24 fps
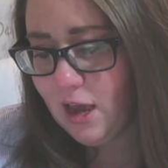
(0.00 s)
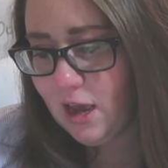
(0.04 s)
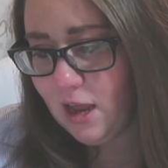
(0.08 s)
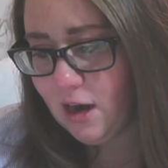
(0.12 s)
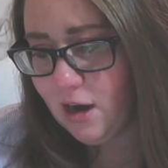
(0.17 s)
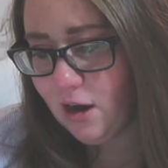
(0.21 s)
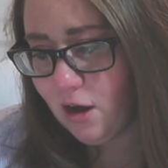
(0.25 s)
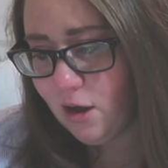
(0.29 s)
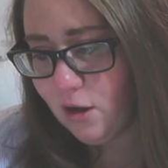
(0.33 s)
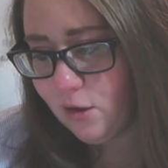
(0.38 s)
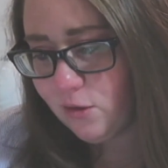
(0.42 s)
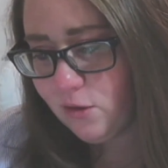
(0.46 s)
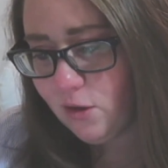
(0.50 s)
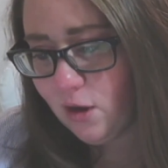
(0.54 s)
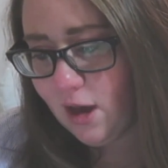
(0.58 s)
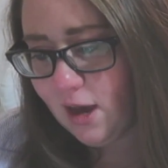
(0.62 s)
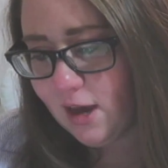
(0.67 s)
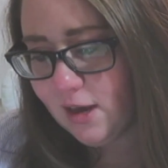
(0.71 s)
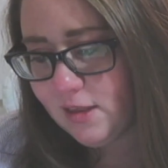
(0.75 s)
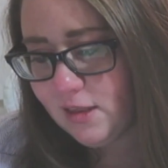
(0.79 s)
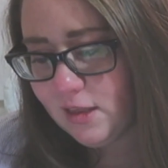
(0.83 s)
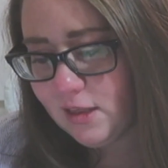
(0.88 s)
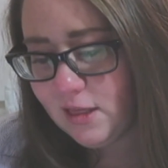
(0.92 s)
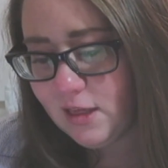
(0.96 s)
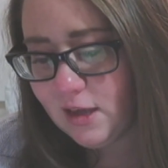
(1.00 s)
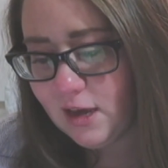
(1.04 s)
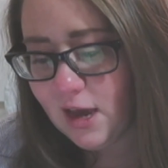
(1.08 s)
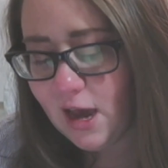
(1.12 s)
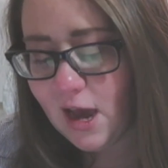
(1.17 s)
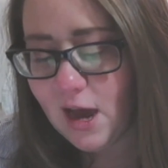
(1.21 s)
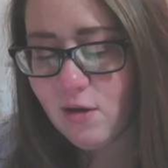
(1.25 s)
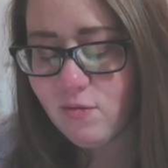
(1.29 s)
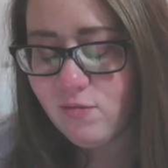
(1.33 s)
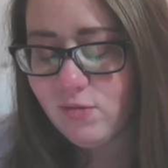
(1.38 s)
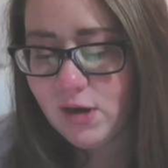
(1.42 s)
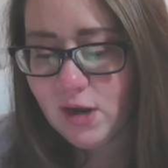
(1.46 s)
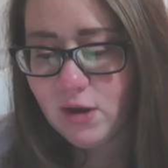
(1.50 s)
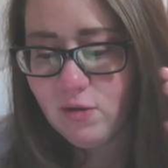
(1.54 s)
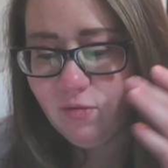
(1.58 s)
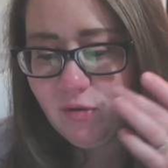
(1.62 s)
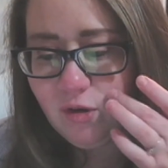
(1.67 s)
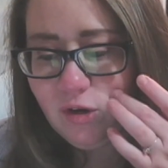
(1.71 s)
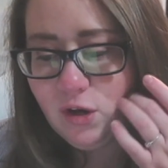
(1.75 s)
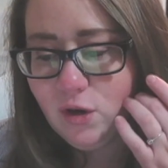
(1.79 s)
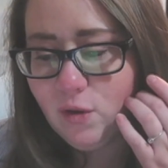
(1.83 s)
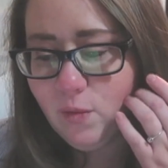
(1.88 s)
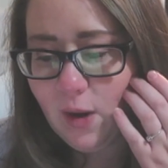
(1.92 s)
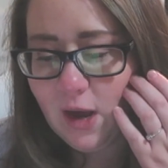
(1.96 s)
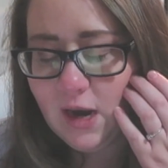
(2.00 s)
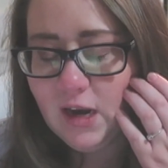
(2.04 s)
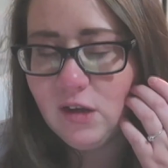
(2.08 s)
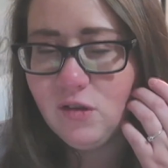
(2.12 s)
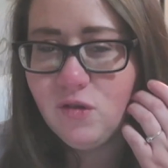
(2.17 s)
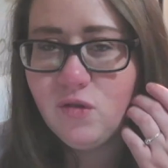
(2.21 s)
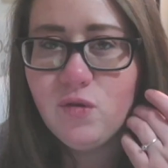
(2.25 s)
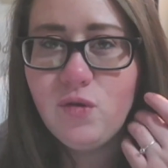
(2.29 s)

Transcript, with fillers: And it also has the countdown to your wedding.